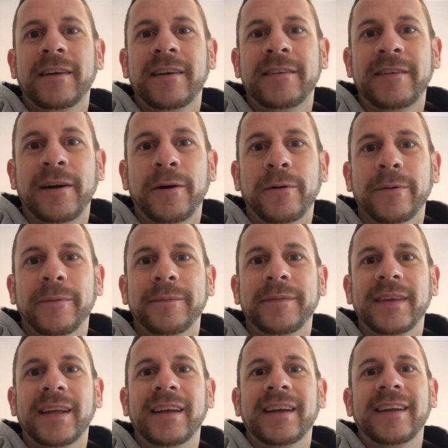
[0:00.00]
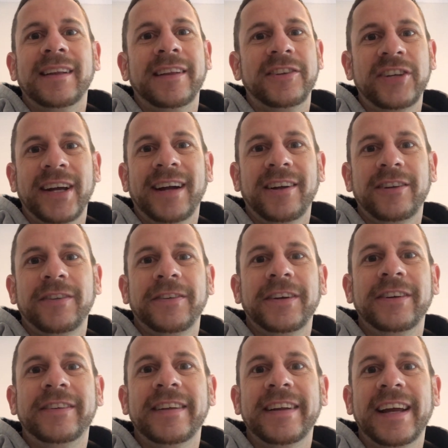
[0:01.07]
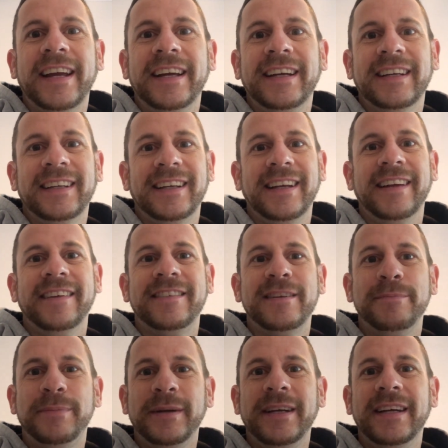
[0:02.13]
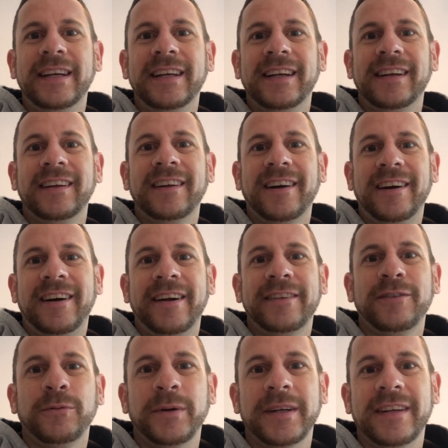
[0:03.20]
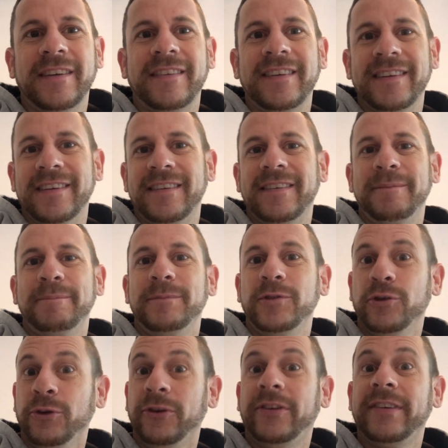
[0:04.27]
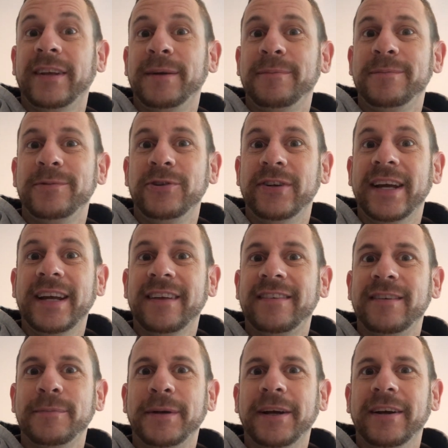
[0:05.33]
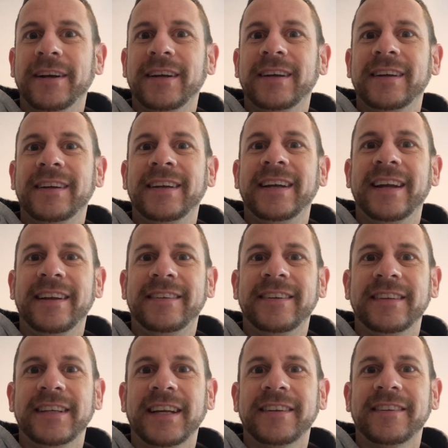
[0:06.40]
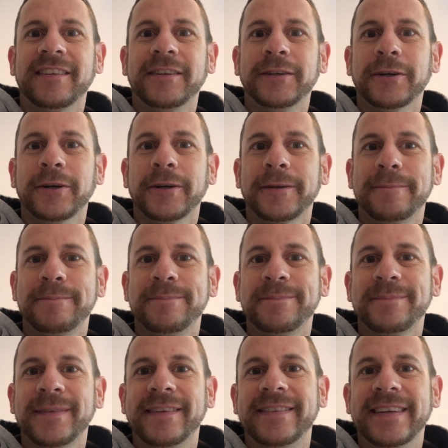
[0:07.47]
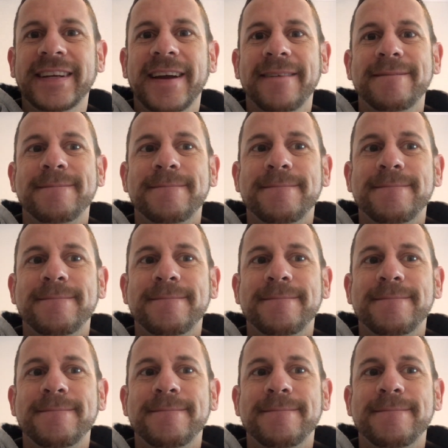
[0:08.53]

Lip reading: So the challenge for you today is to be God's witnesses, Jerusalem, Judea, Samaria, and to the ends of the earth. See ya.